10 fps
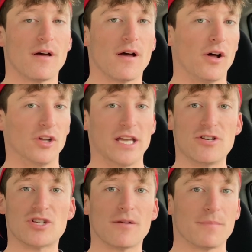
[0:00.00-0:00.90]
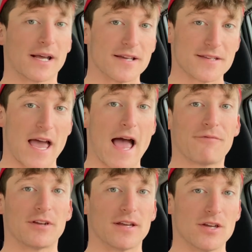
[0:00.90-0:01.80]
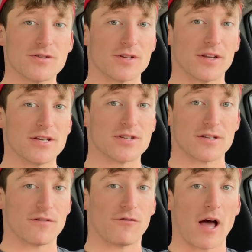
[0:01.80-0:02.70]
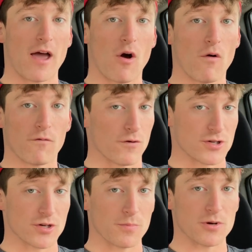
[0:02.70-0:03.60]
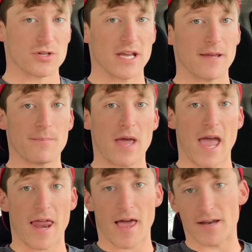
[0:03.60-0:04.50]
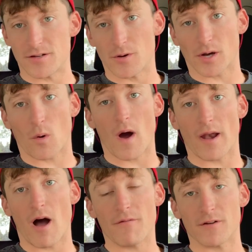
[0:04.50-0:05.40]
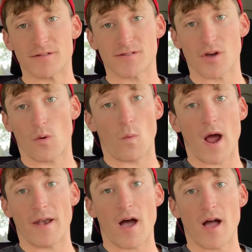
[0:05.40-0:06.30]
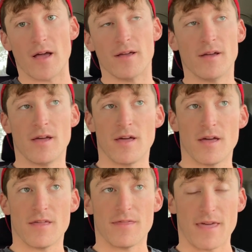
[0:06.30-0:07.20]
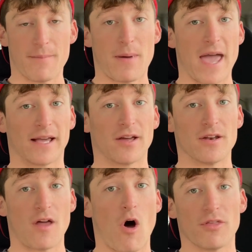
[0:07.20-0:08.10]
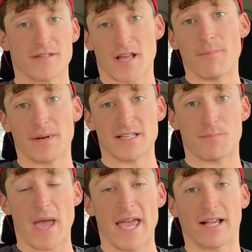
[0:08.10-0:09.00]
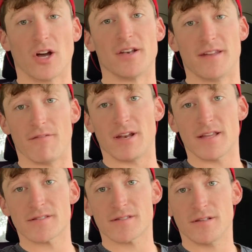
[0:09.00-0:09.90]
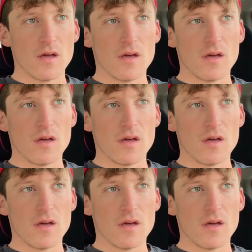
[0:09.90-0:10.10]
Allegiant, because I have to use Allegiant to fly home for super cheap, and I do it quite often, so why not? They pay good, all these companies pay good dividends.